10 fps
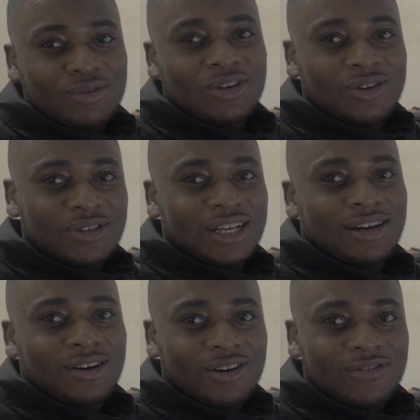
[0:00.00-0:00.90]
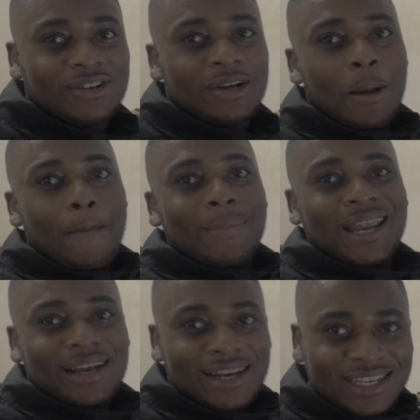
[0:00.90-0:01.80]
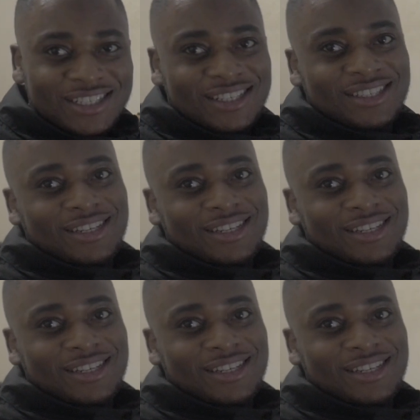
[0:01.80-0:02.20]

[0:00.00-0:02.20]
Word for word: You know, there are a lot of black legends